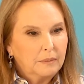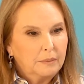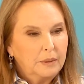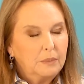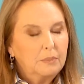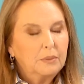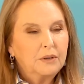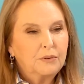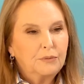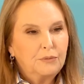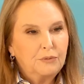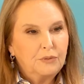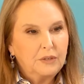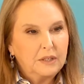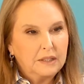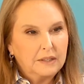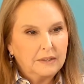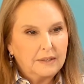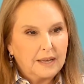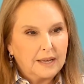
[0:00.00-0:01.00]
people can
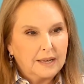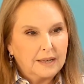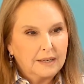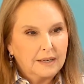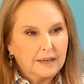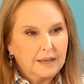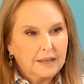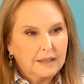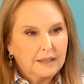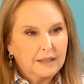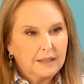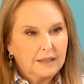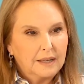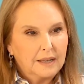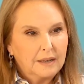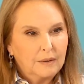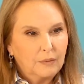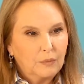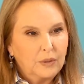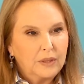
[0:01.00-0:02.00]
feel that.
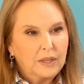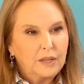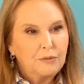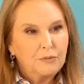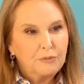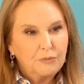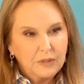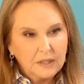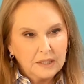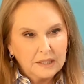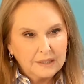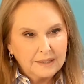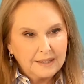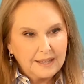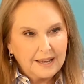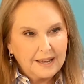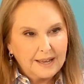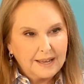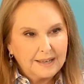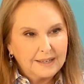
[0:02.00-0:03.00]
And when they feel
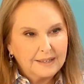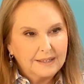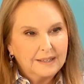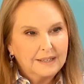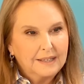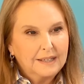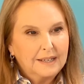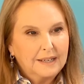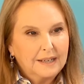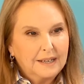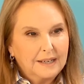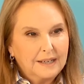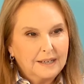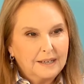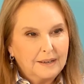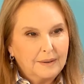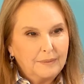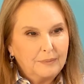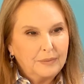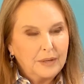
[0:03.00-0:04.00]
that,
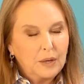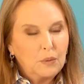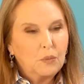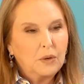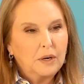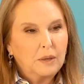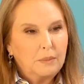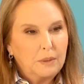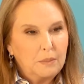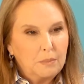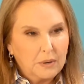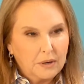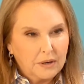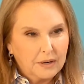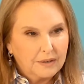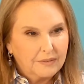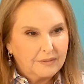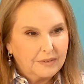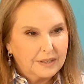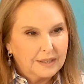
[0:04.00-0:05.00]
they want to be
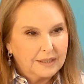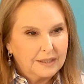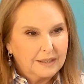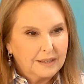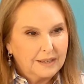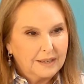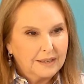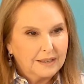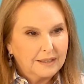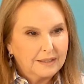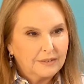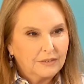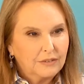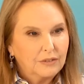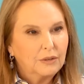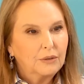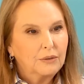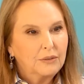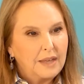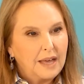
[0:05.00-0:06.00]
part of it. And
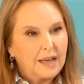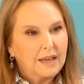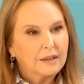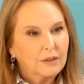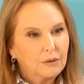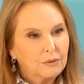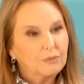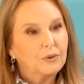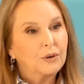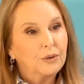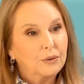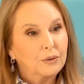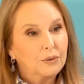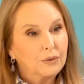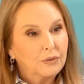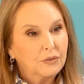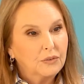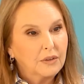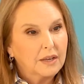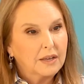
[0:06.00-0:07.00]
so that
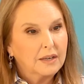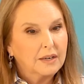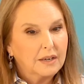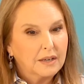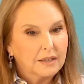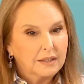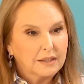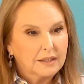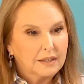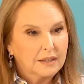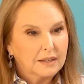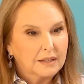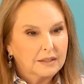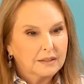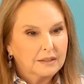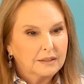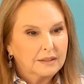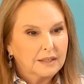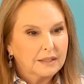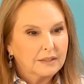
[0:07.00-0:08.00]
grows. And I
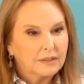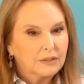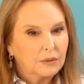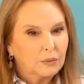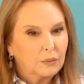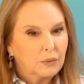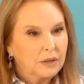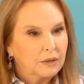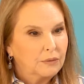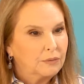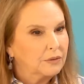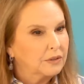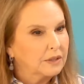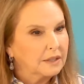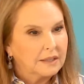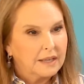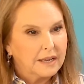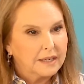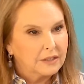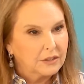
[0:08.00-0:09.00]
think that's the way for
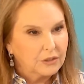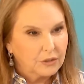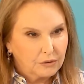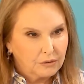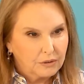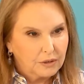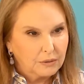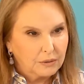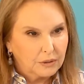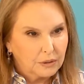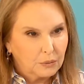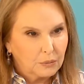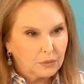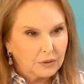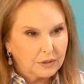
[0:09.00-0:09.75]
the light to grow in the